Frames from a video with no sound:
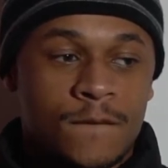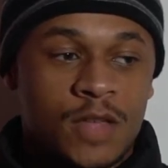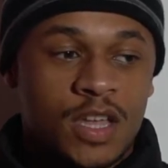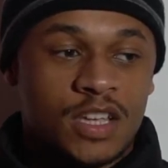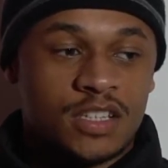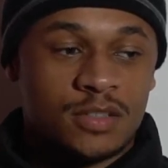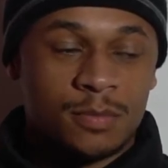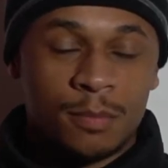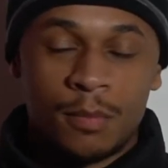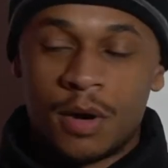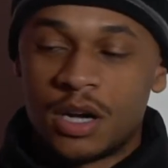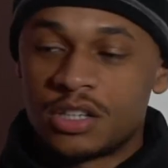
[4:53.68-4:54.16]

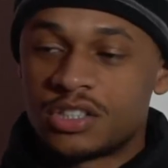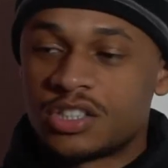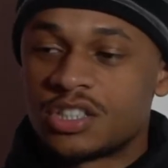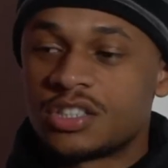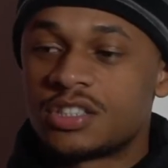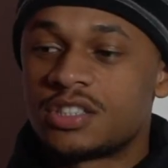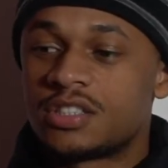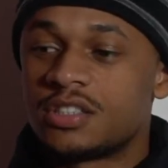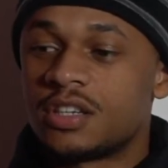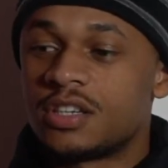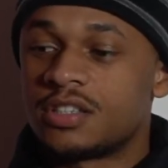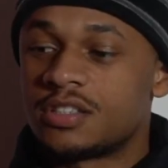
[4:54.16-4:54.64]
as much
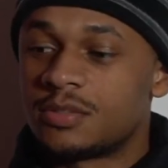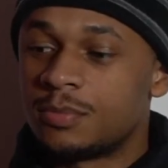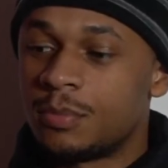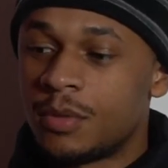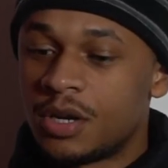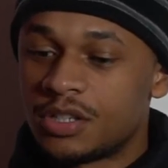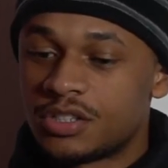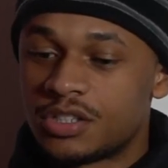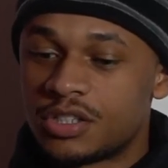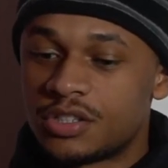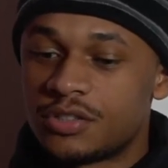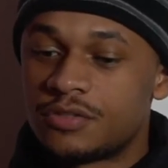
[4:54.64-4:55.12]

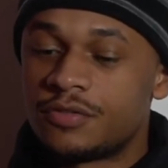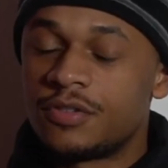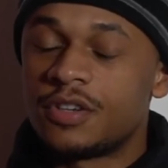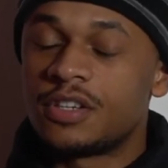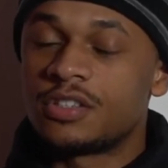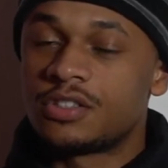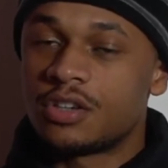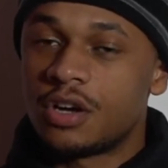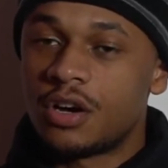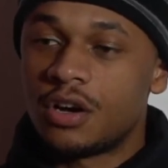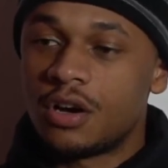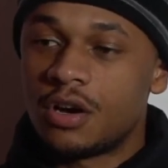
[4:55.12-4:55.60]
as
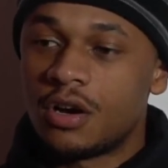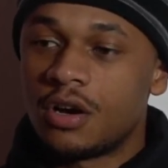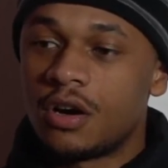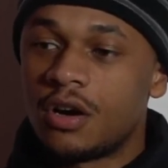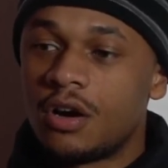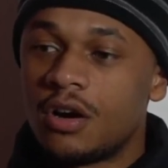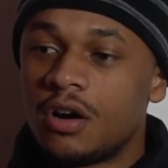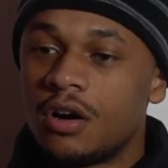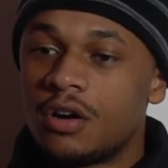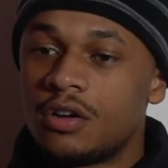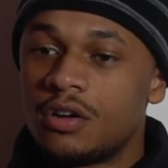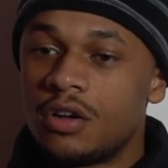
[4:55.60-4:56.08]
things
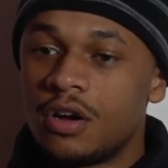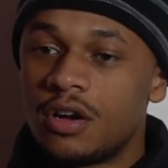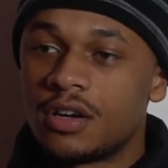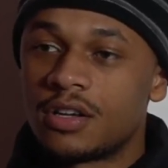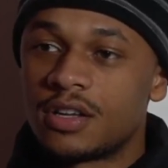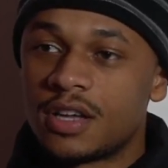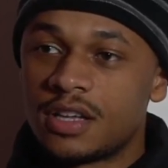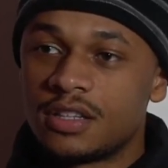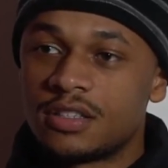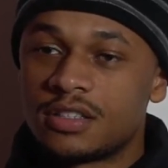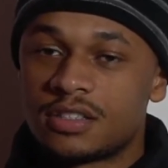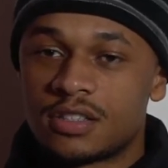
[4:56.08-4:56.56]
are
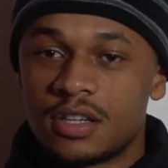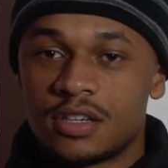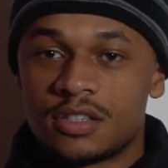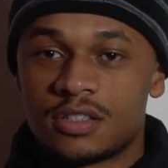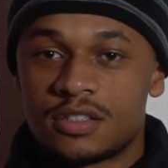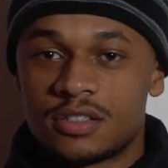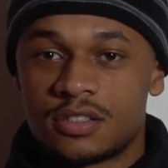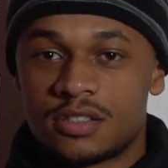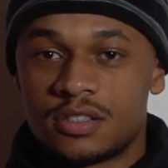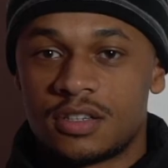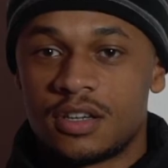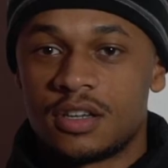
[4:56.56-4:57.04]
against
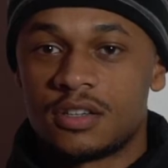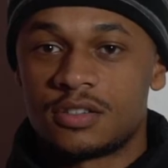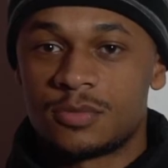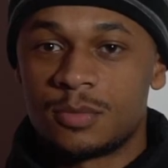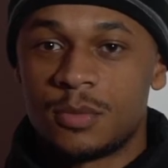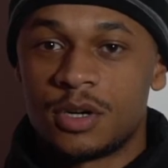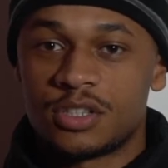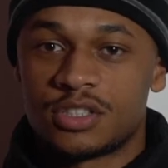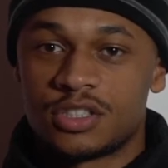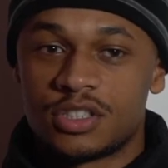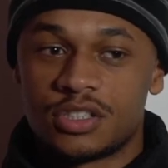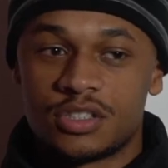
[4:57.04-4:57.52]
us, as
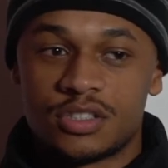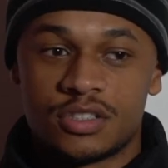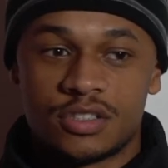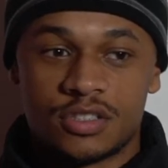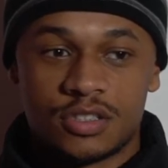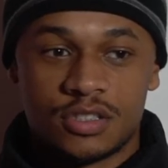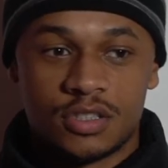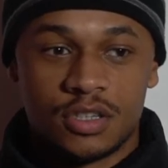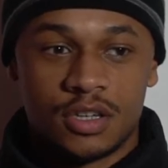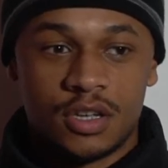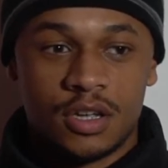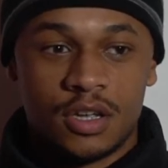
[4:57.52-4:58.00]
much
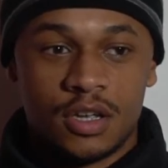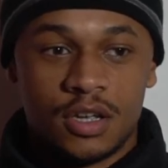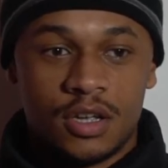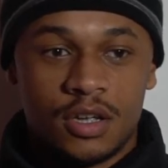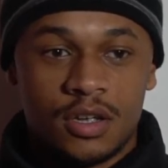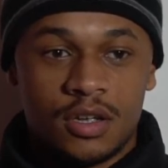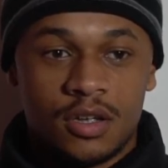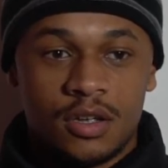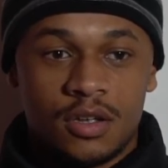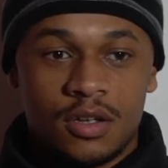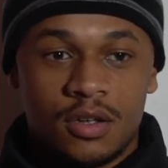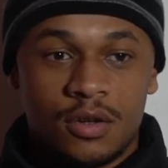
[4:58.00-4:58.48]
as
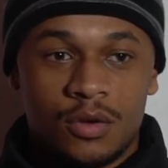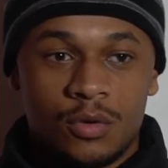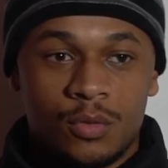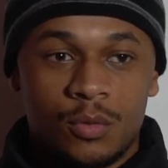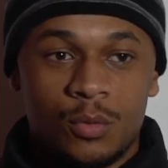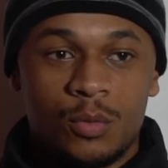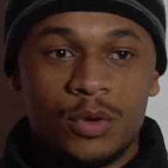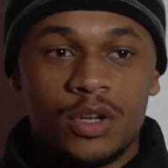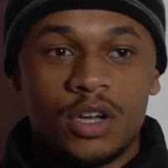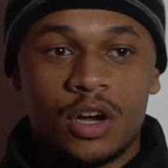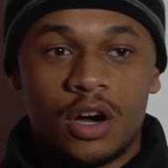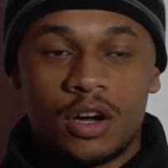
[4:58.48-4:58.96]

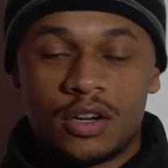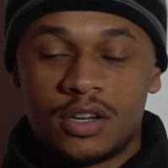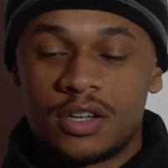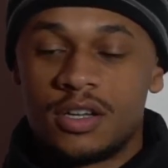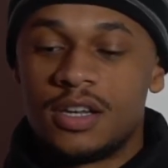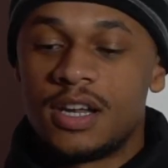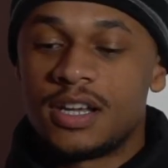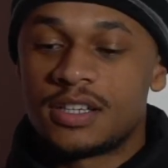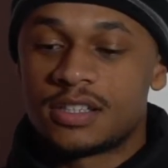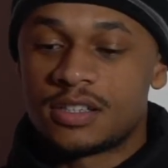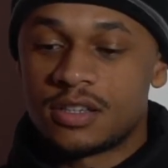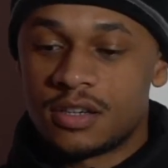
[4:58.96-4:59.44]
we are the
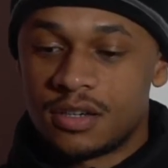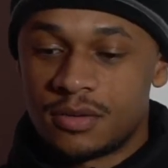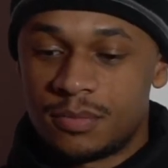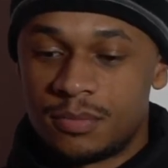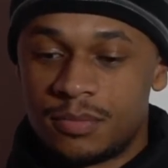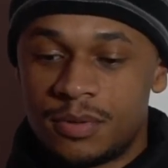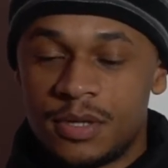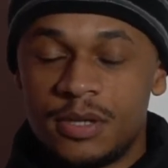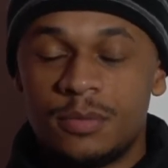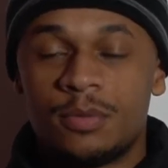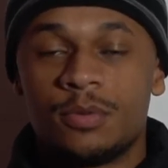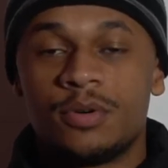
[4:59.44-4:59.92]
lesser
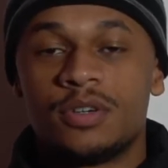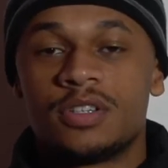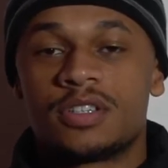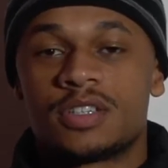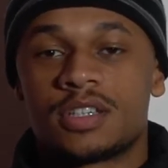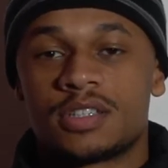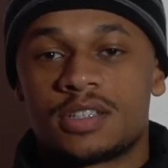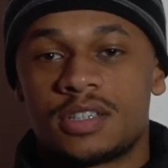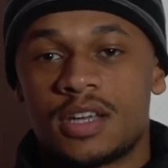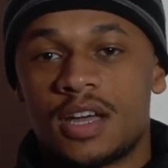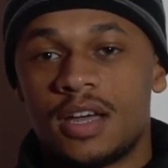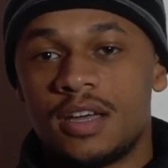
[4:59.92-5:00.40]
people in
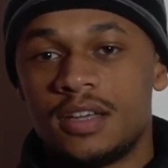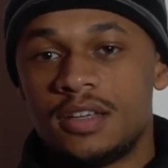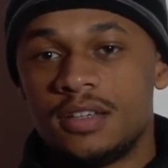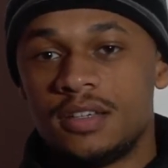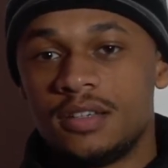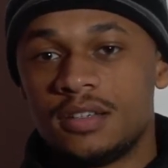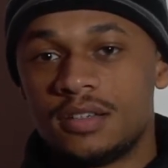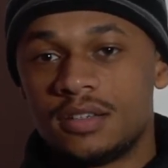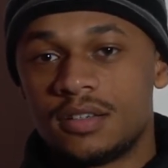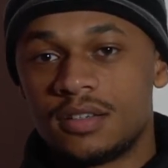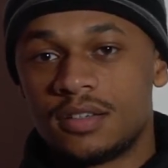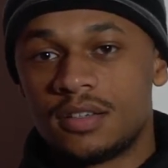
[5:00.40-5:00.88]

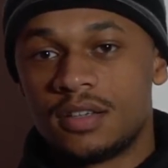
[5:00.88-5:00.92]
society,